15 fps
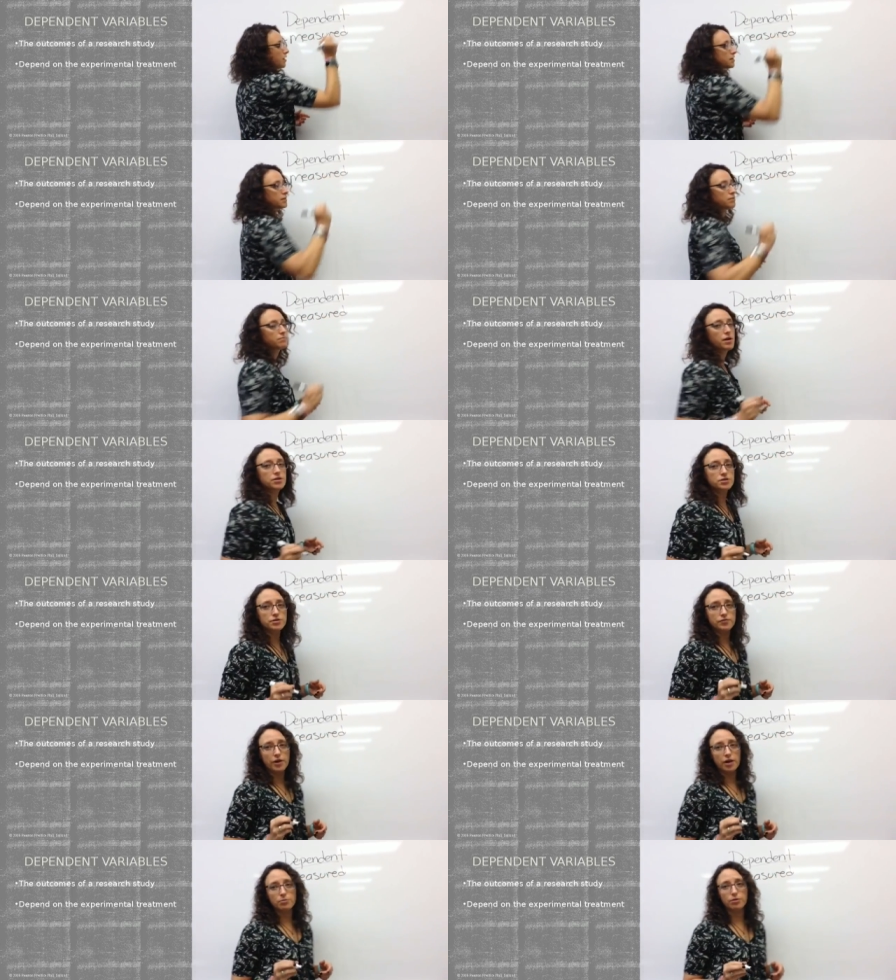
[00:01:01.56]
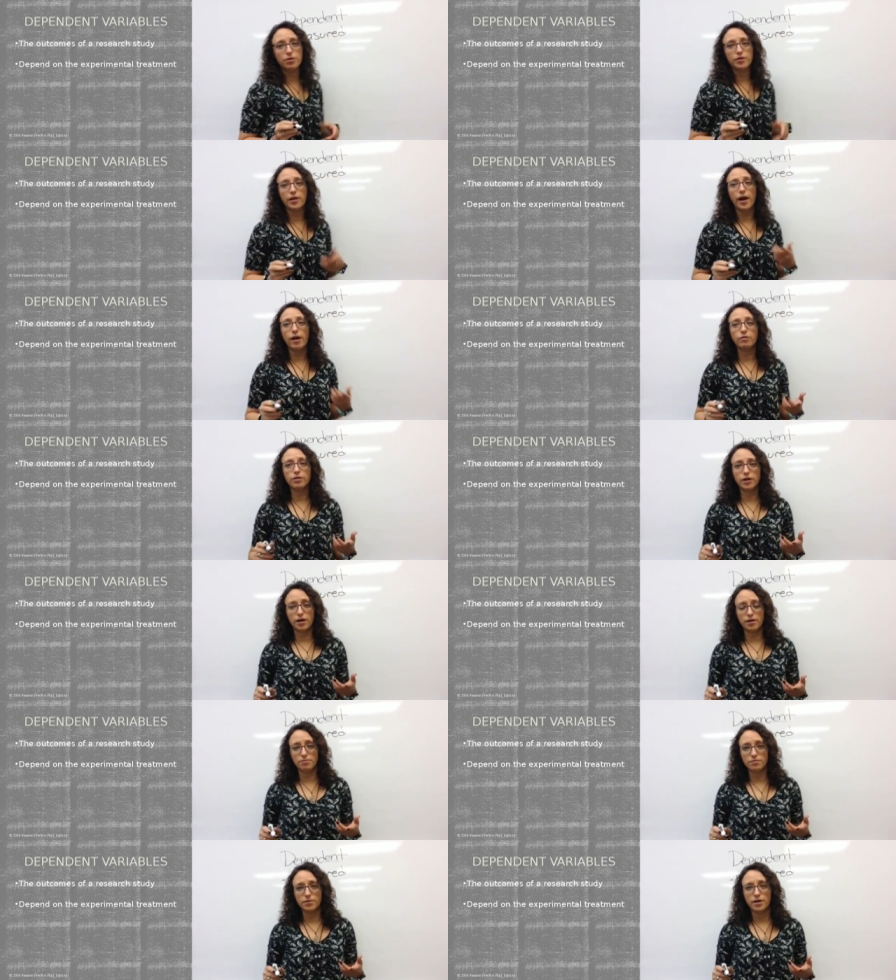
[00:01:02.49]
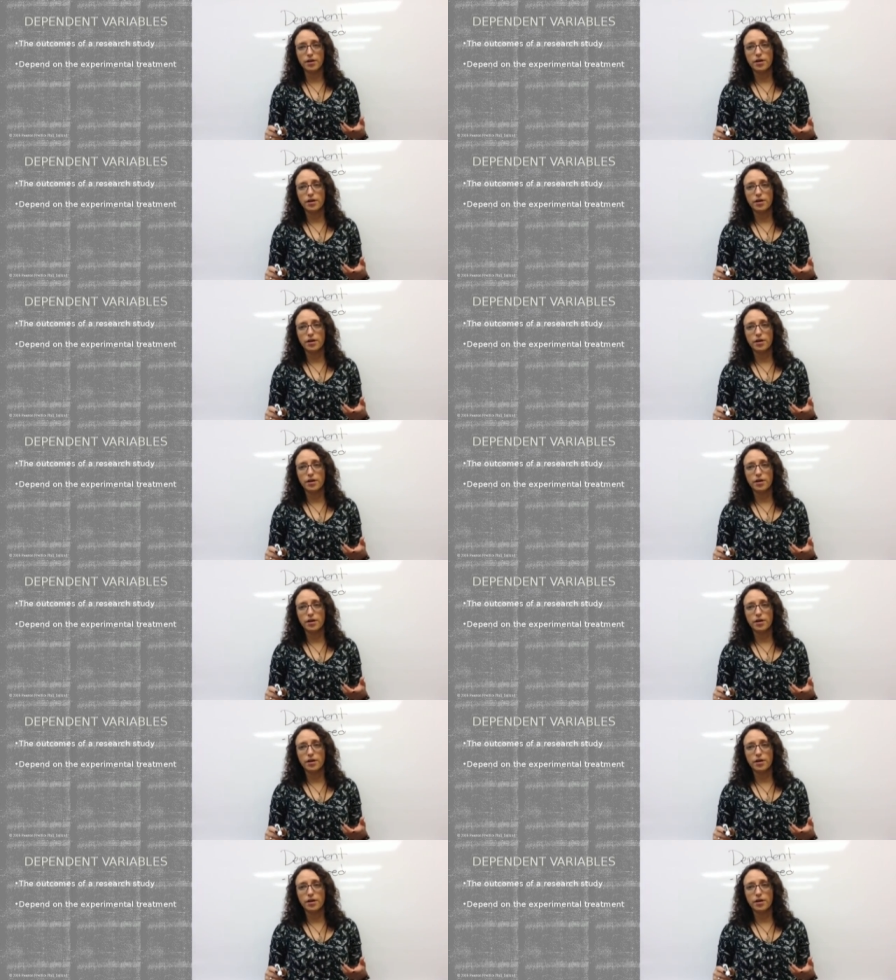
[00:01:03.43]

It's the measured variable, the outcome.